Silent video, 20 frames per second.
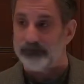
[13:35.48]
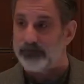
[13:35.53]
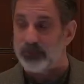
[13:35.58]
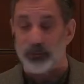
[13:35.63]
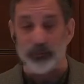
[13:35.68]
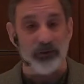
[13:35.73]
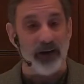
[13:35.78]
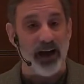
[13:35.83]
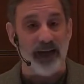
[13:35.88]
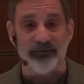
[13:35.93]
The
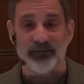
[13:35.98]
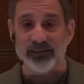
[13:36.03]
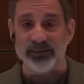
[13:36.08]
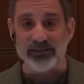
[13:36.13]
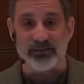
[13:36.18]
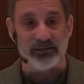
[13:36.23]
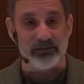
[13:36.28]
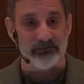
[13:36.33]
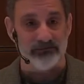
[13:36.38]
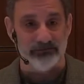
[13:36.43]

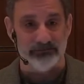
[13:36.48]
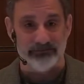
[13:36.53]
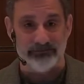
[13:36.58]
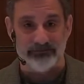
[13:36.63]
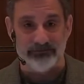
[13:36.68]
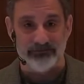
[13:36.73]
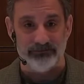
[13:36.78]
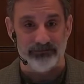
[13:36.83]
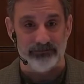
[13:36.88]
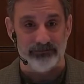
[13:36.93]
prophets,
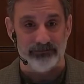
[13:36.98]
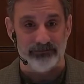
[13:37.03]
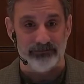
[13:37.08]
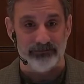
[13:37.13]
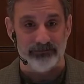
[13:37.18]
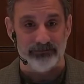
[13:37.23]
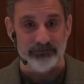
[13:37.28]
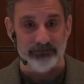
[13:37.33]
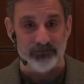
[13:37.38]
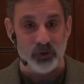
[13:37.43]

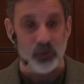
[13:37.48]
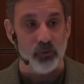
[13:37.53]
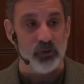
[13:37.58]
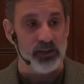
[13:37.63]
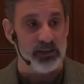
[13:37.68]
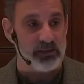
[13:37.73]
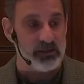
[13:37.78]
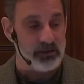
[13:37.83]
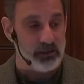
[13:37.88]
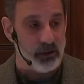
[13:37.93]
who
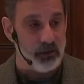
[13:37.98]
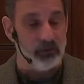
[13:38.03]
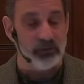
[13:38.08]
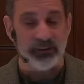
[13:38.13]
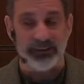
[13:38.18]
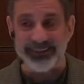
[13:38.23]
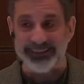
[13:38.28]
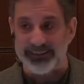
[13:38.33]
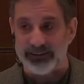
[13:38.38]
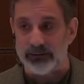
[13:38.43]
they stoned
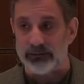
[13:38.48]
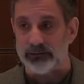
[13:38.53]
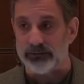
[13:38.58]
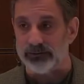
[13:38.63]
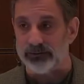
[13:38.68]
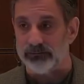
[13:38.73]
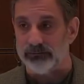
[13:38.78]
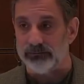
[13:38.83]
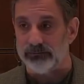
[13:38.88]
and killed.